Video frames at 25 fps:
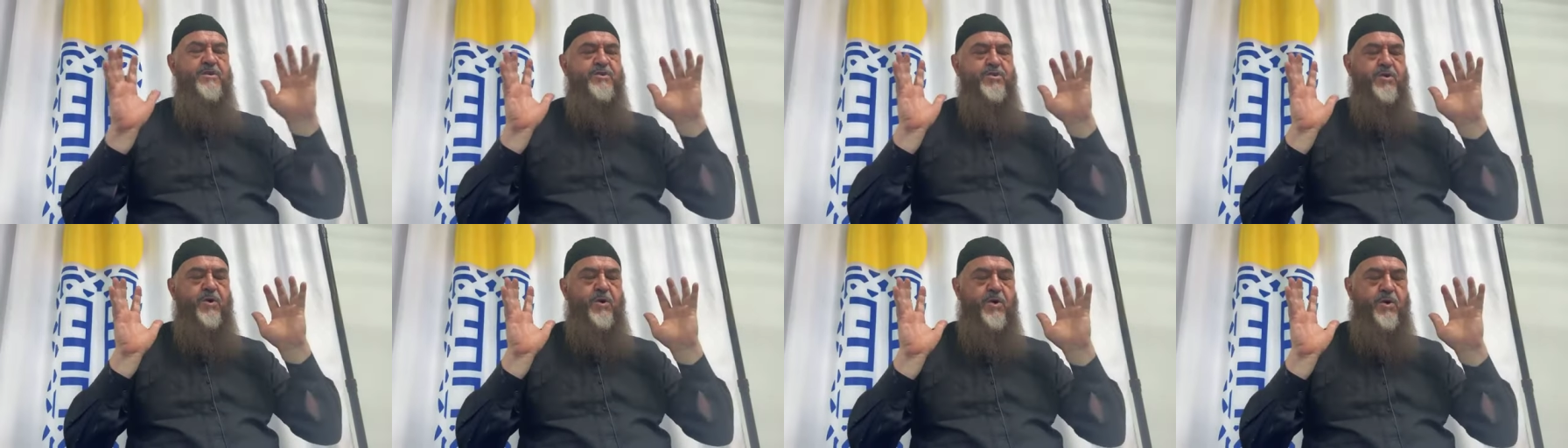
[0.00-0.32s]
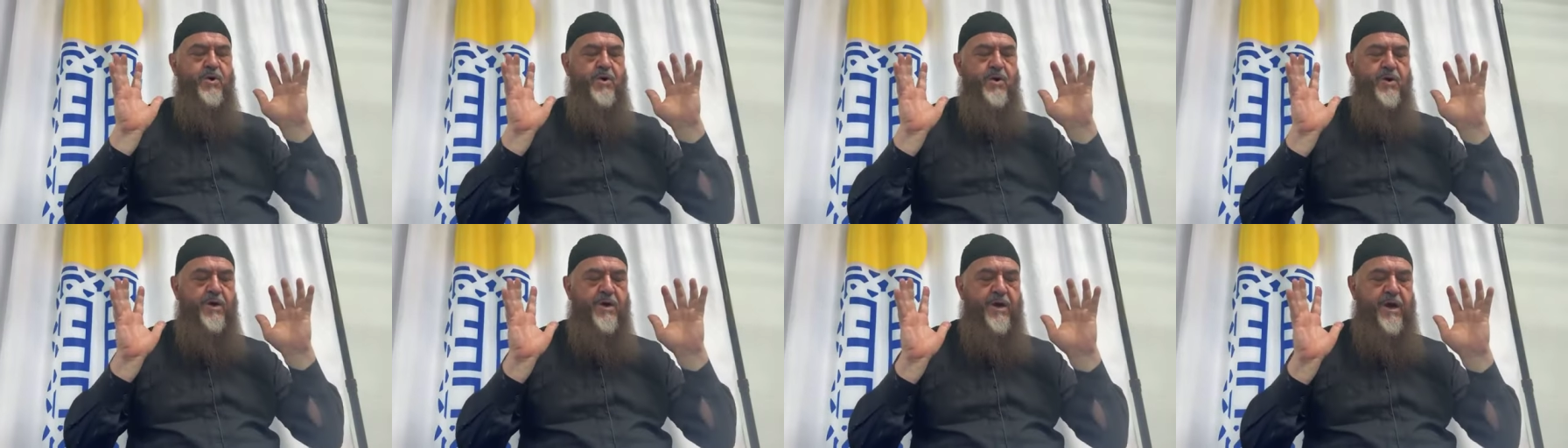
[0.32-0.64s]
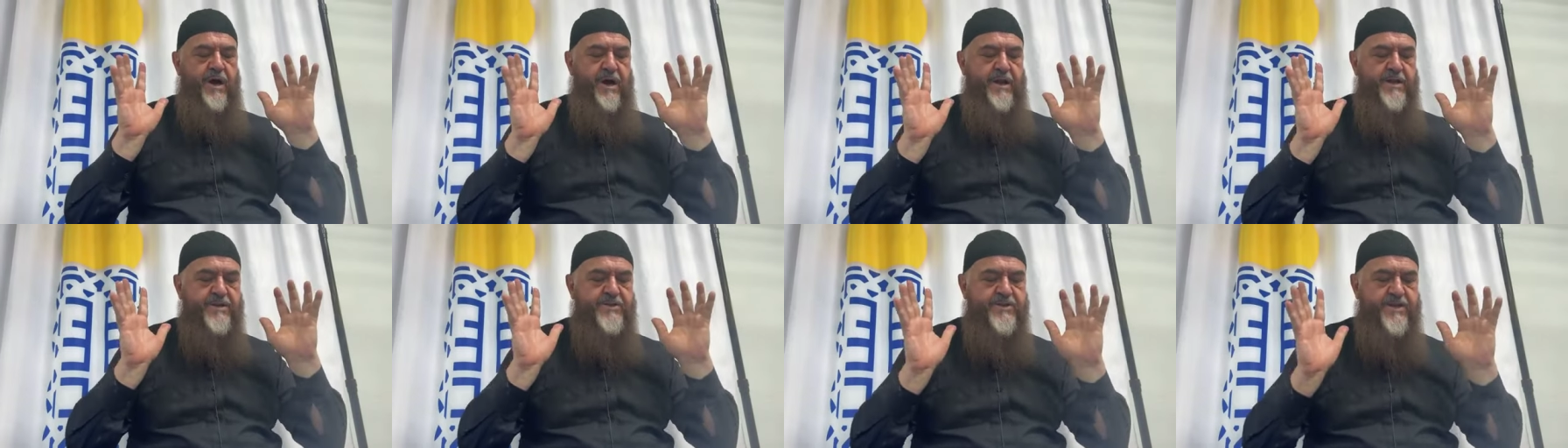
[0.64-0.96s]

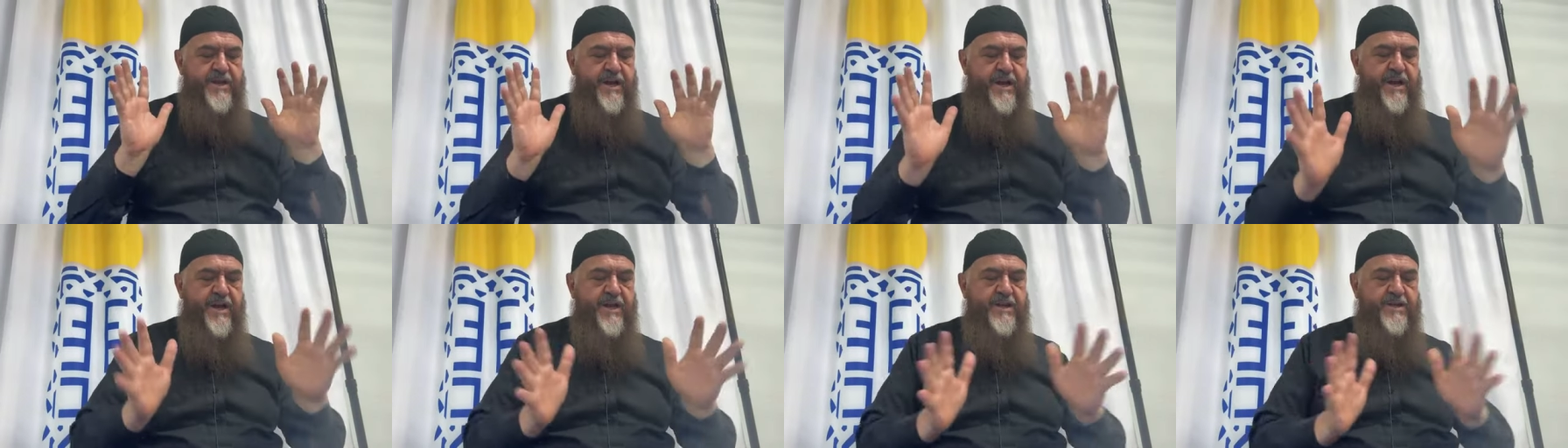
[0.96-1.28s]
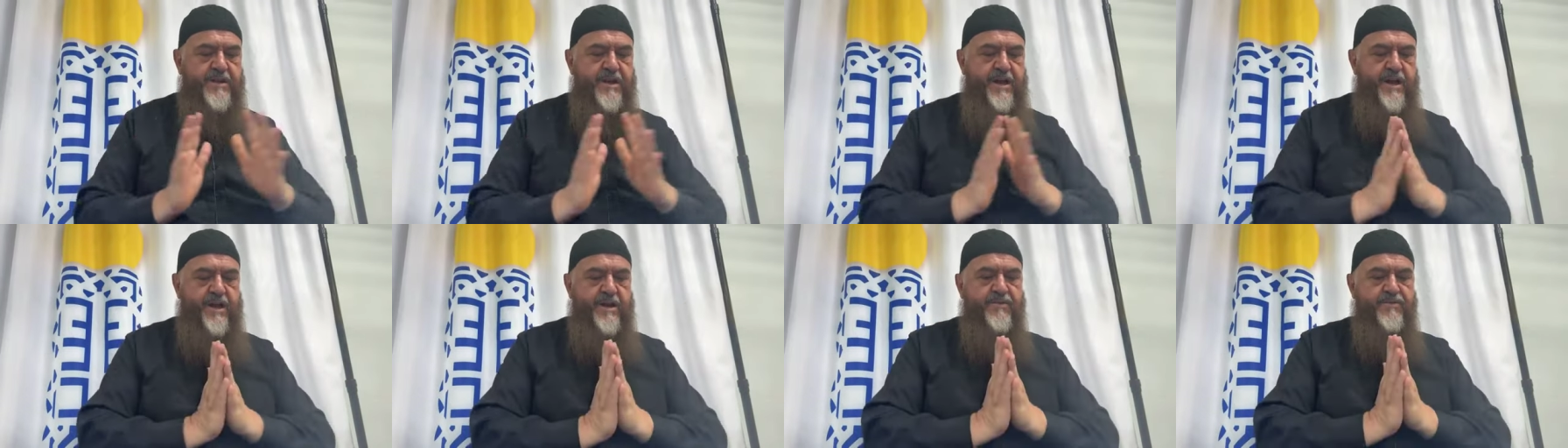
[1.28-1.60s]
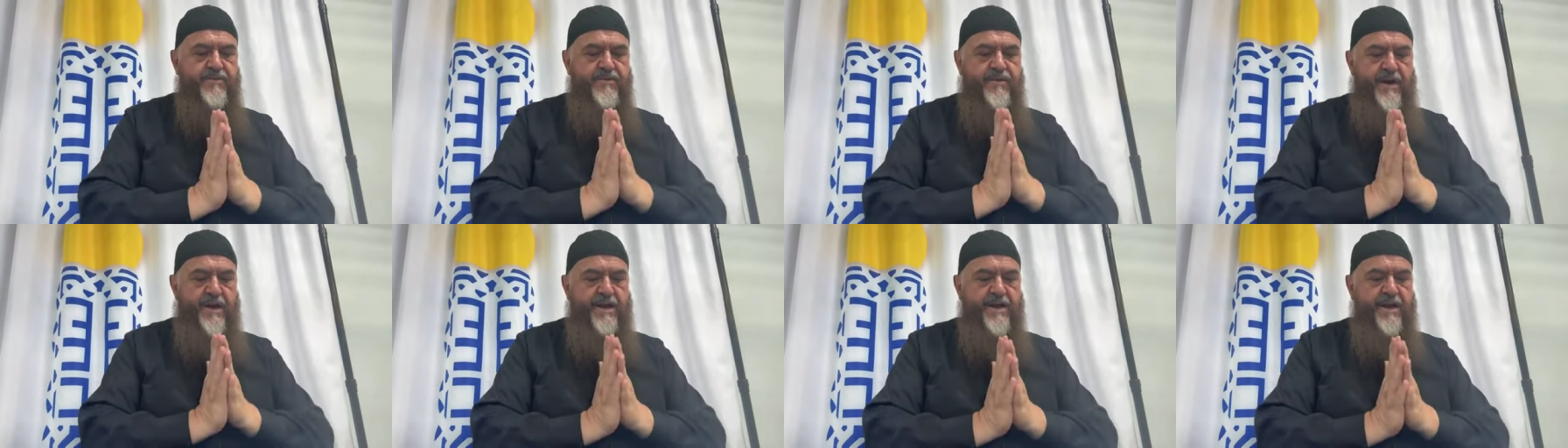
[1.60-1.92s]
So I'll say it
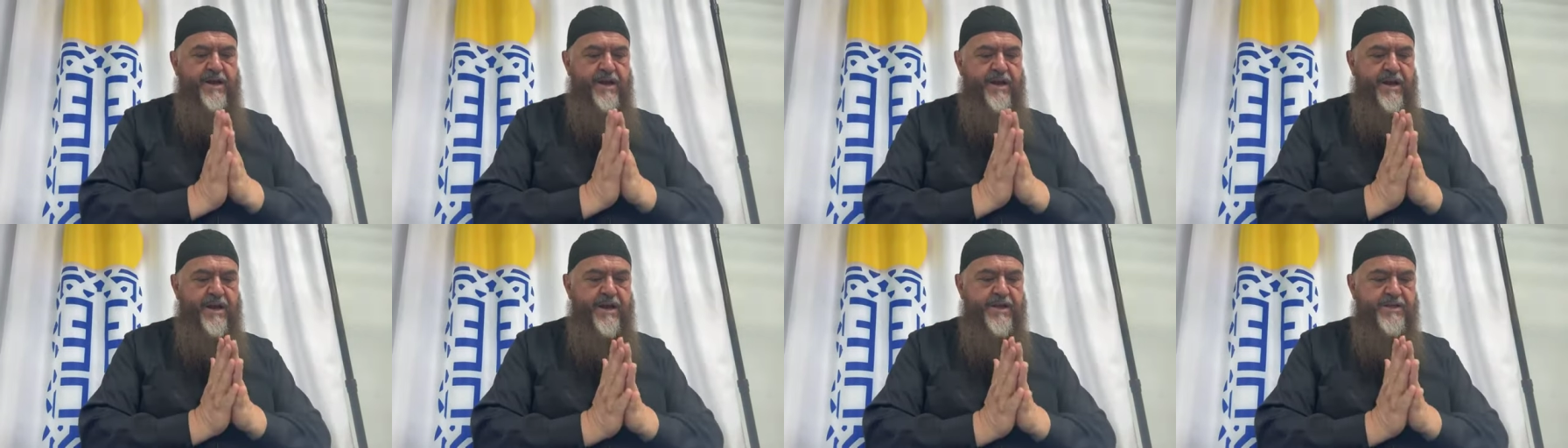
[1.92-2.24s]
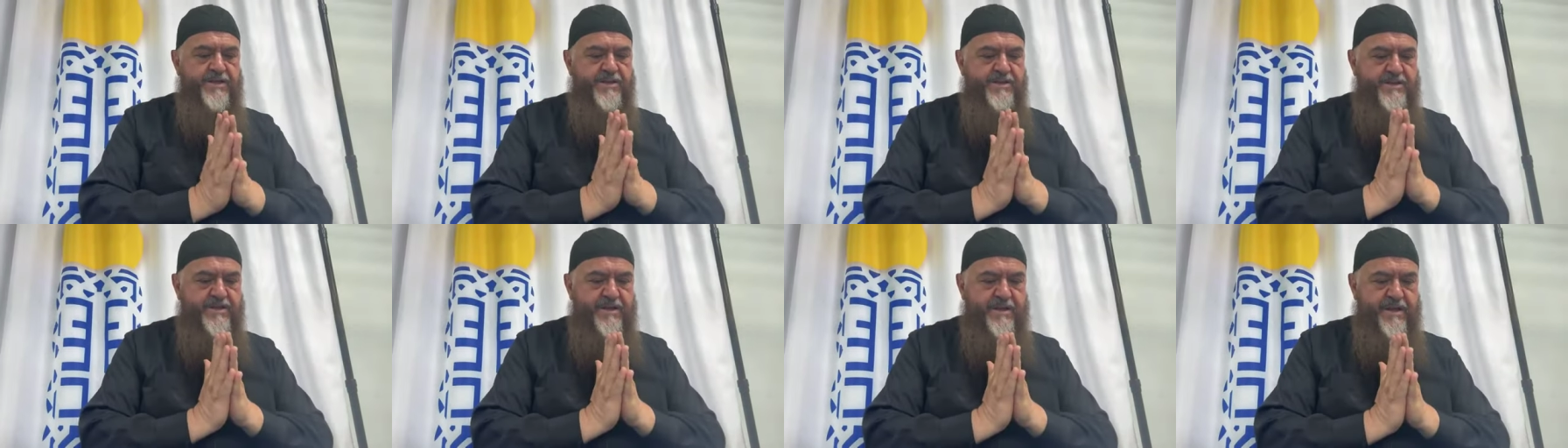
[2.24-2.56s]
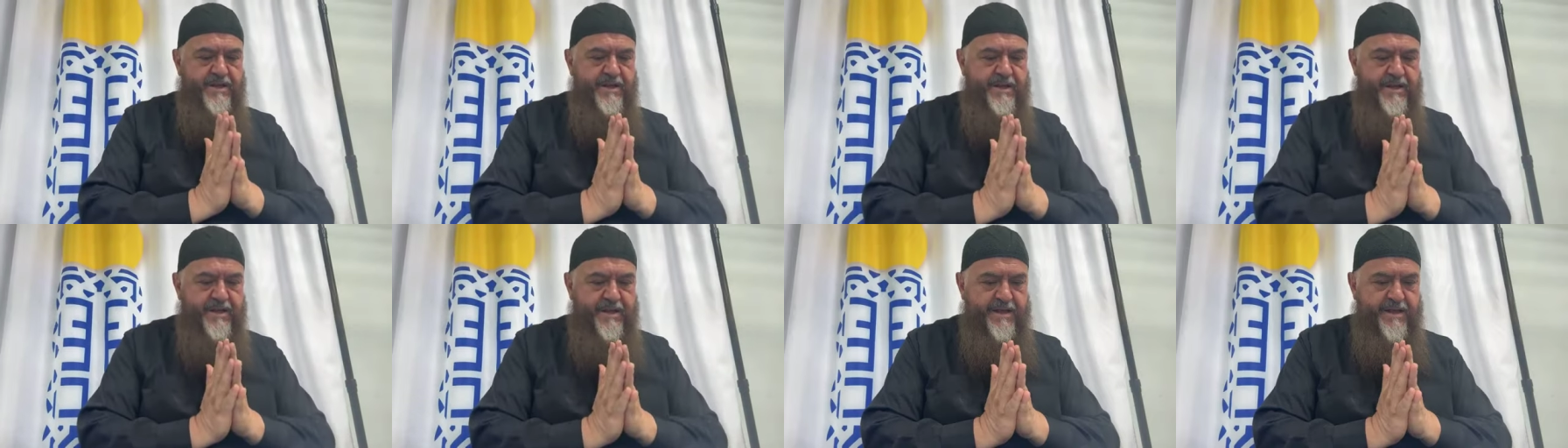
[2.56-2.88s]
and finalize
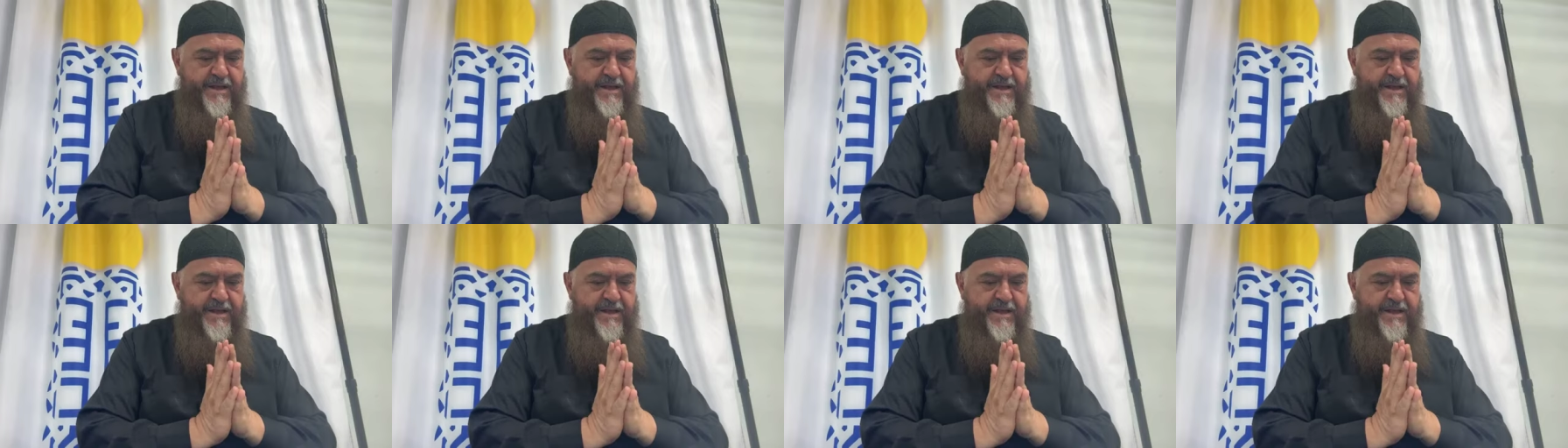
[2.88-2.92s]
